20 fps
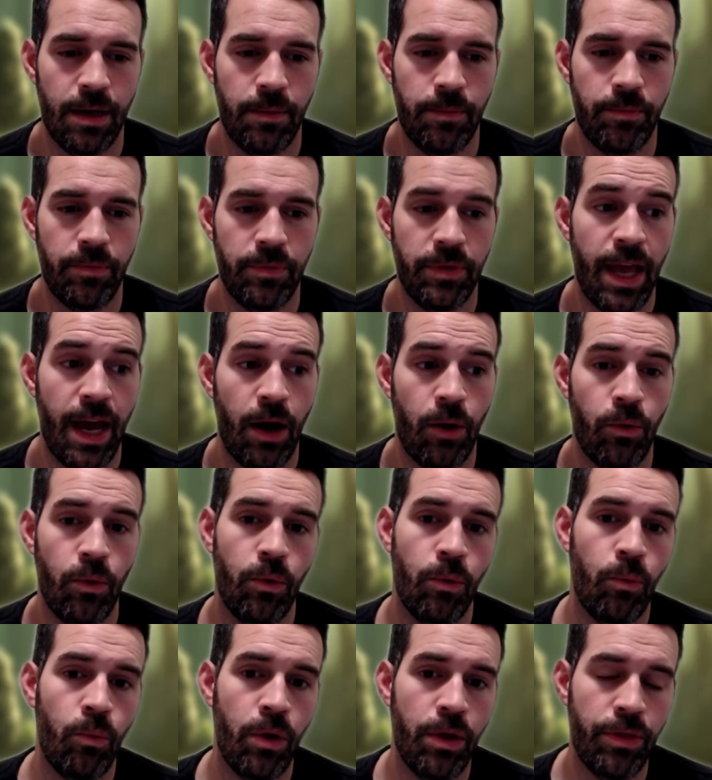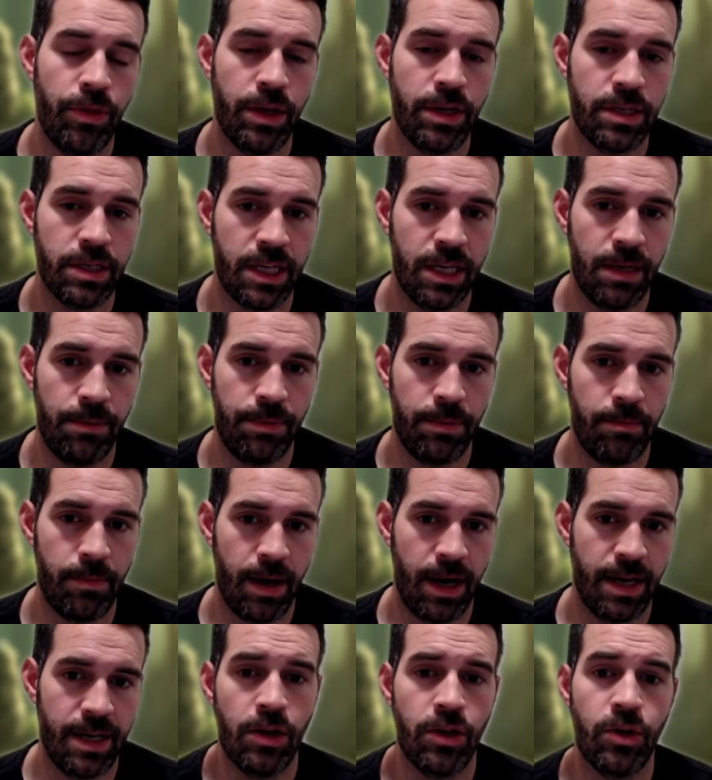Now, one thing to keep in
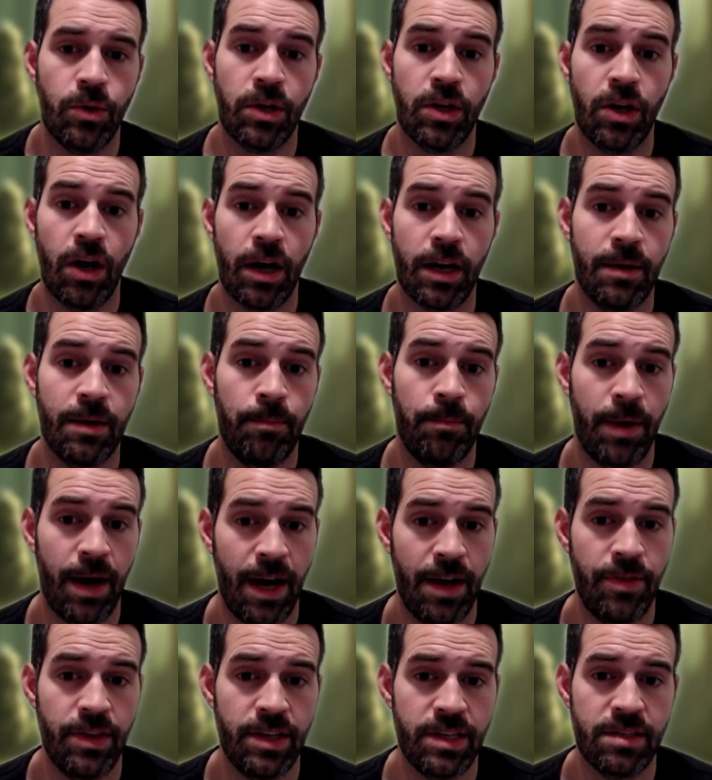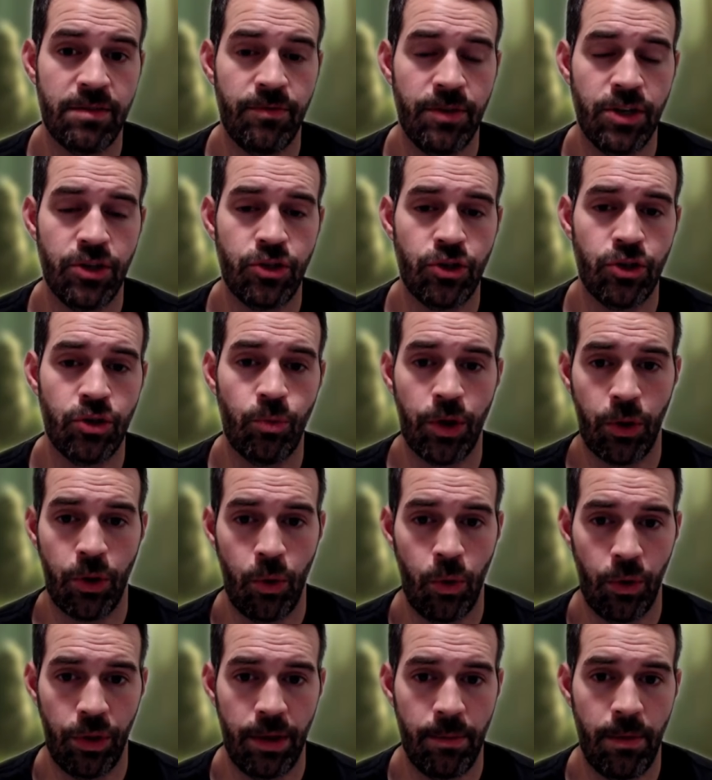mind, you cannot combine this feature with
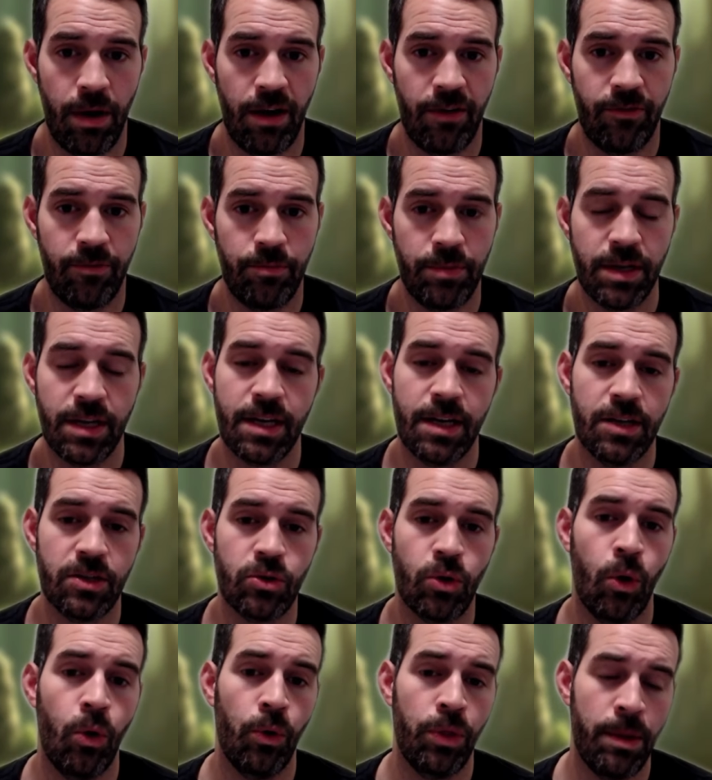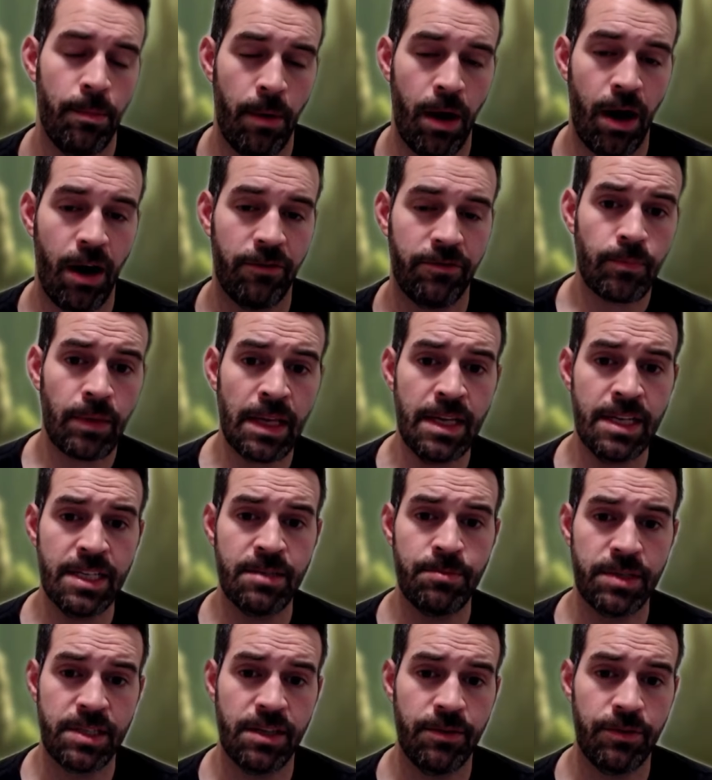Hold Them Off because Hold Them Off
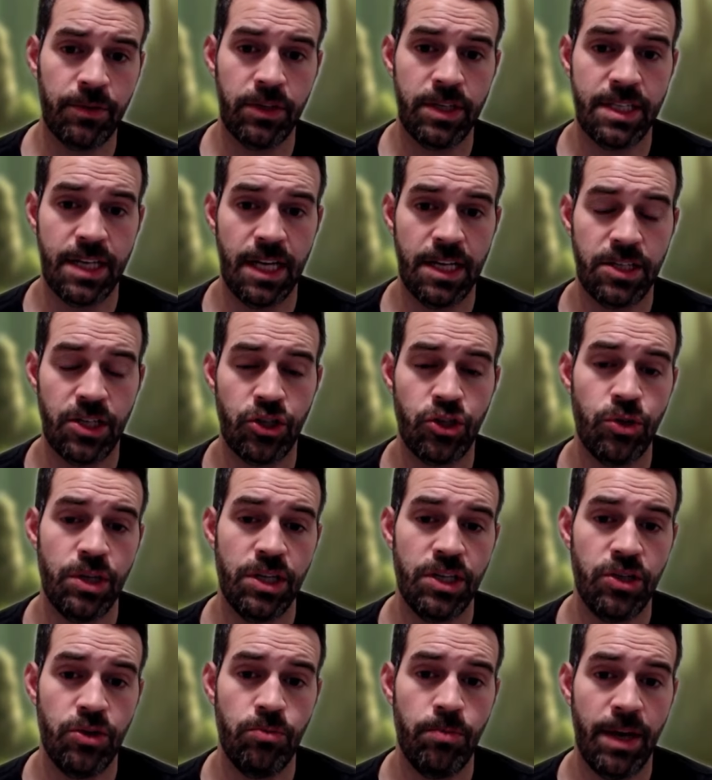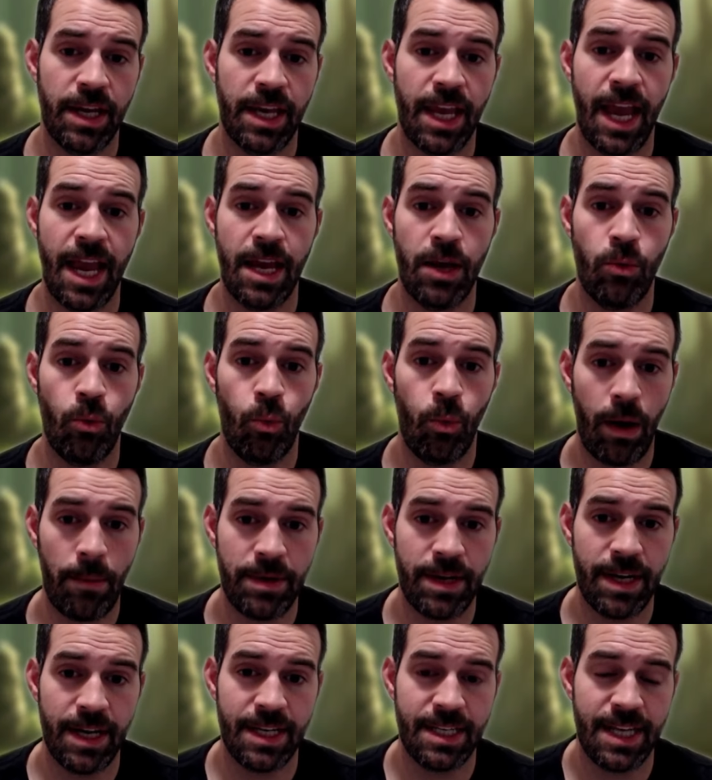specifically states that you need to make a
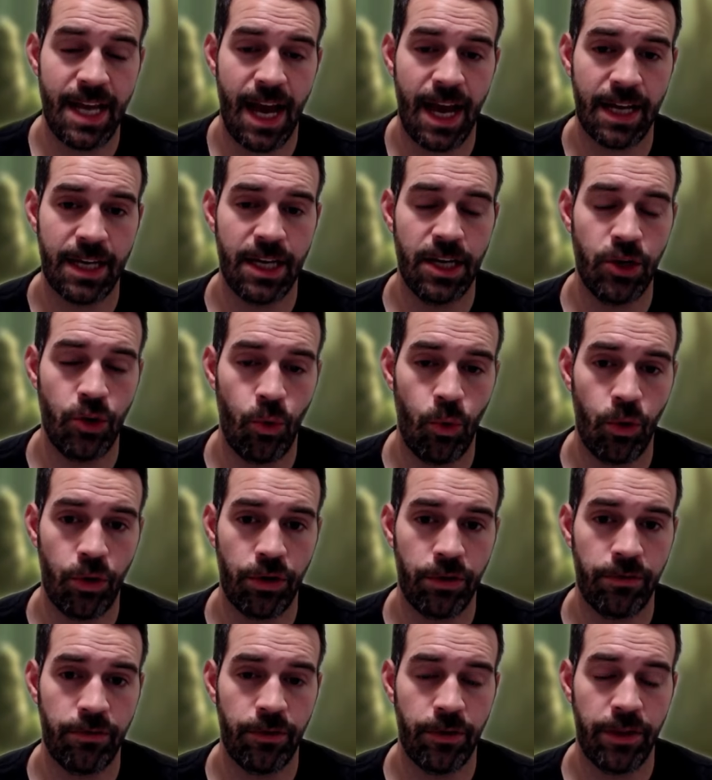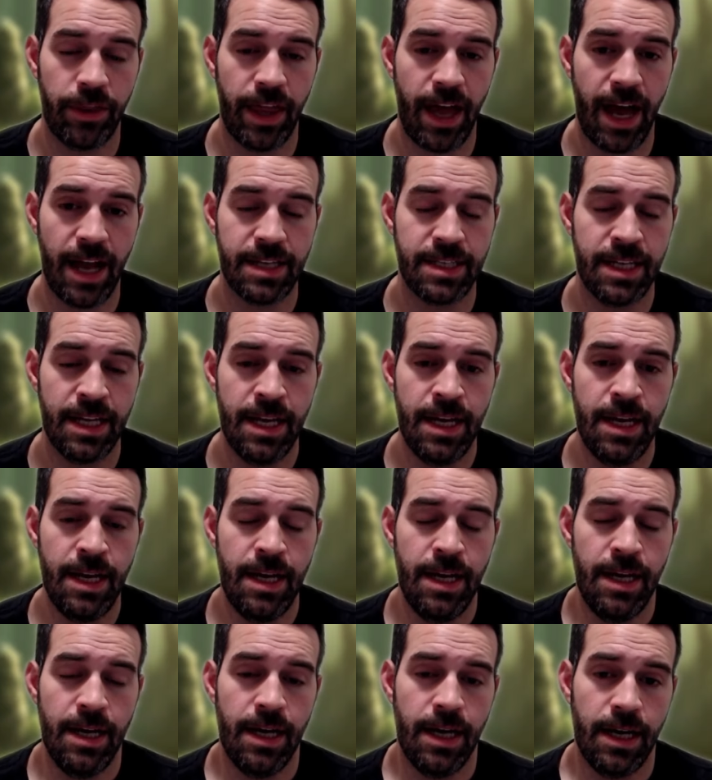weapon attack in order for that
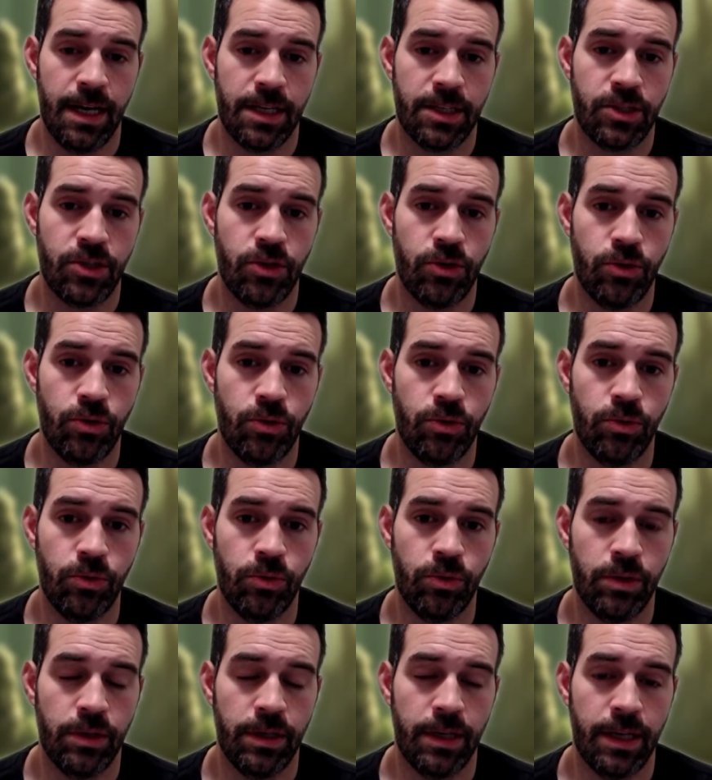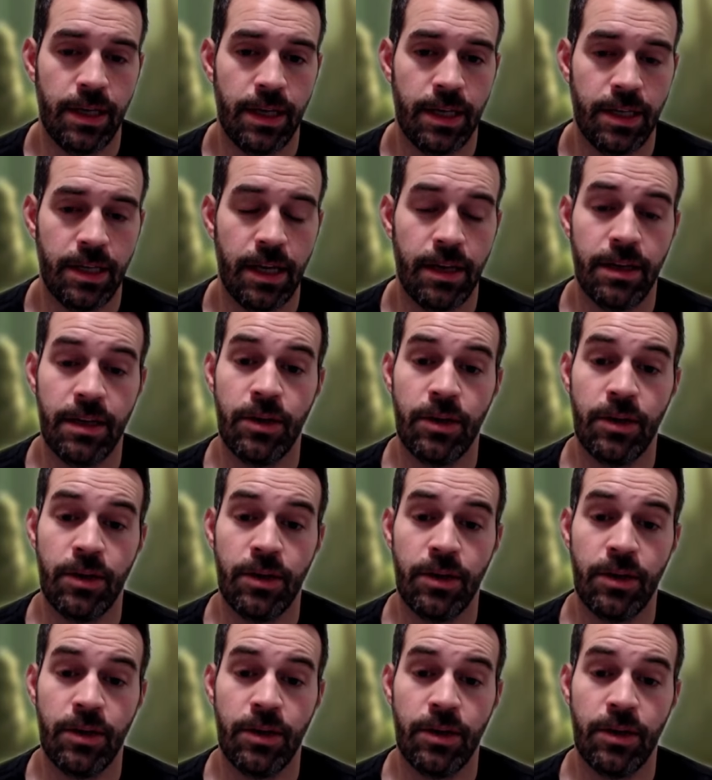in